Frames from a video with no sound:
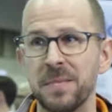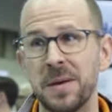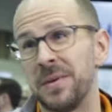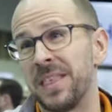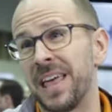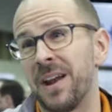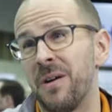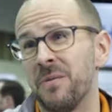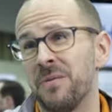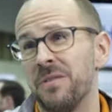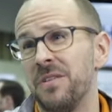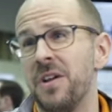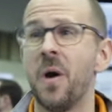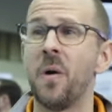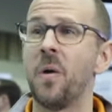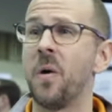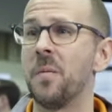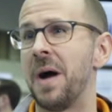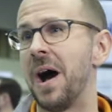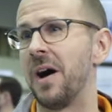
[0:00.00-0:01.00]
Maybe they don't
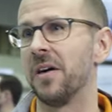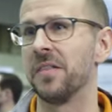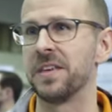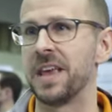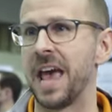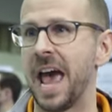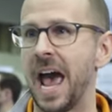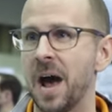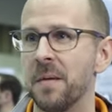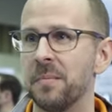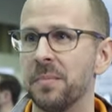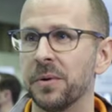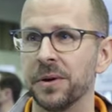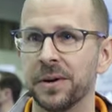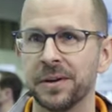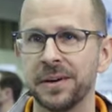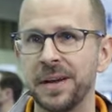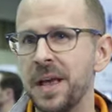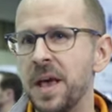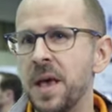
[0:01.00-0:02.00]
know about the app,
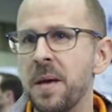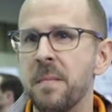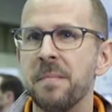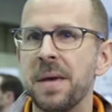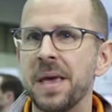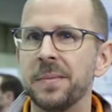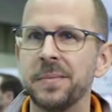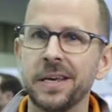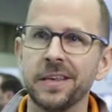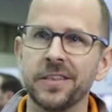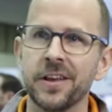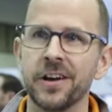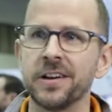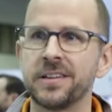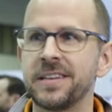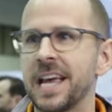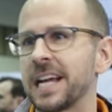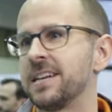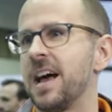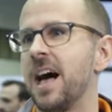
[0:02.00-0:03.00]
or maybe they're
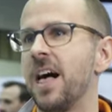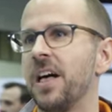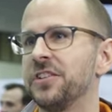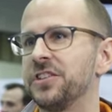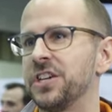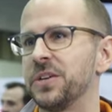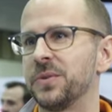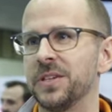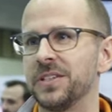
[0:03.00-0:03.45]
technology